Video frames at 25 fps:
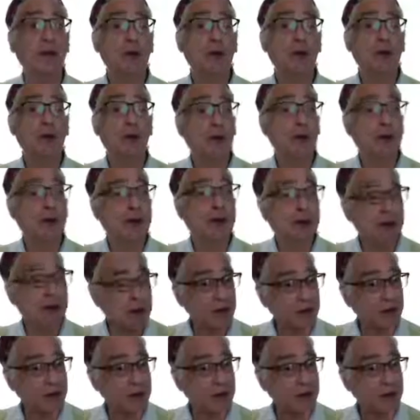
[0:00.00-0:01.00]
But as
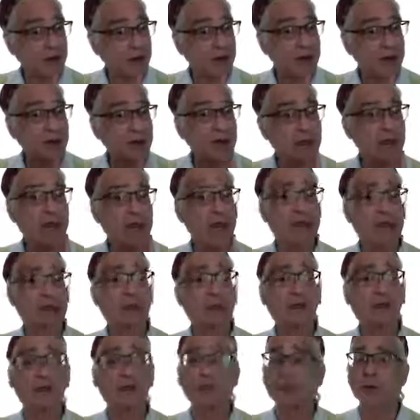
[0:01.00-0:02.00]
the Chinese
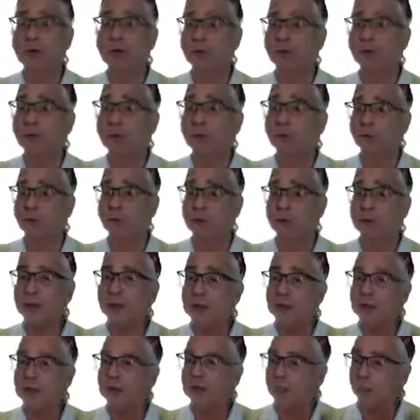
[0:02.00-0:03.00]
metaphor says,
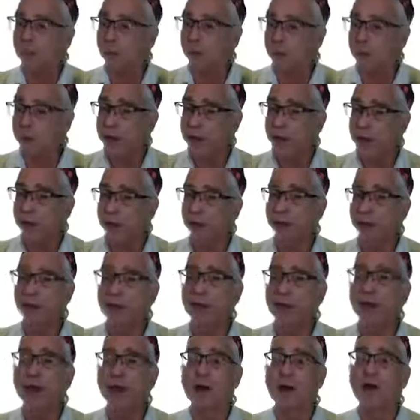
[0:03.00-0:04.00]
be wary
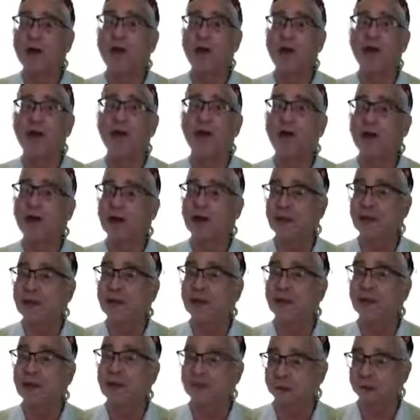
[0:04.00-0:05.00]
of living in
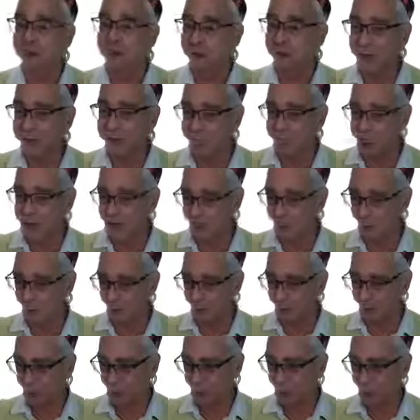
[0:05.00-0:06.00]
interesting times,
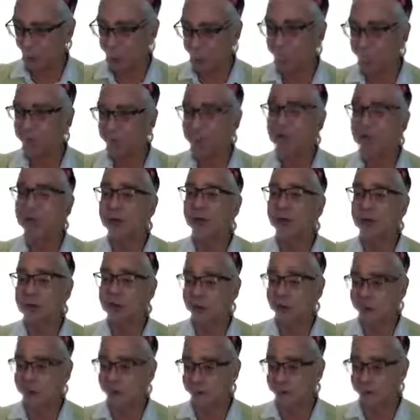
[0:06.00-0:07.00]
because
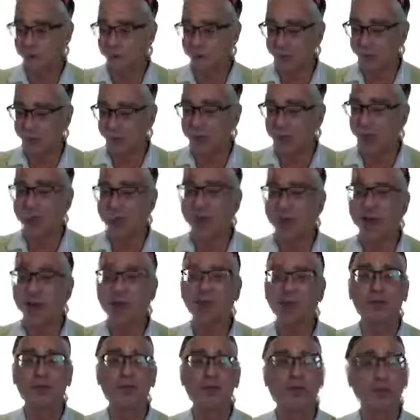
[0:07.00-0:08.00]
interesting times
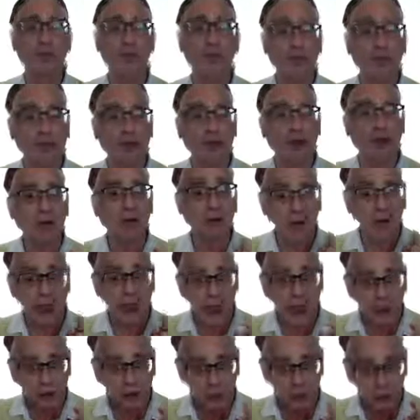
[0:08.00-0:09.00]
carry
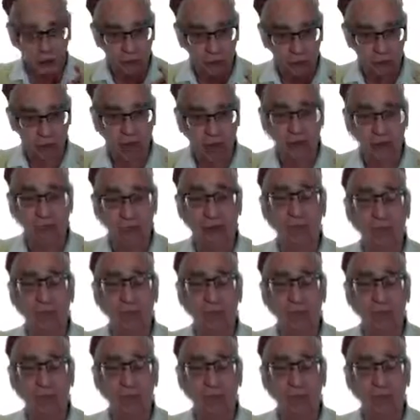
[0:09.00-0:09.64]
extra challenge.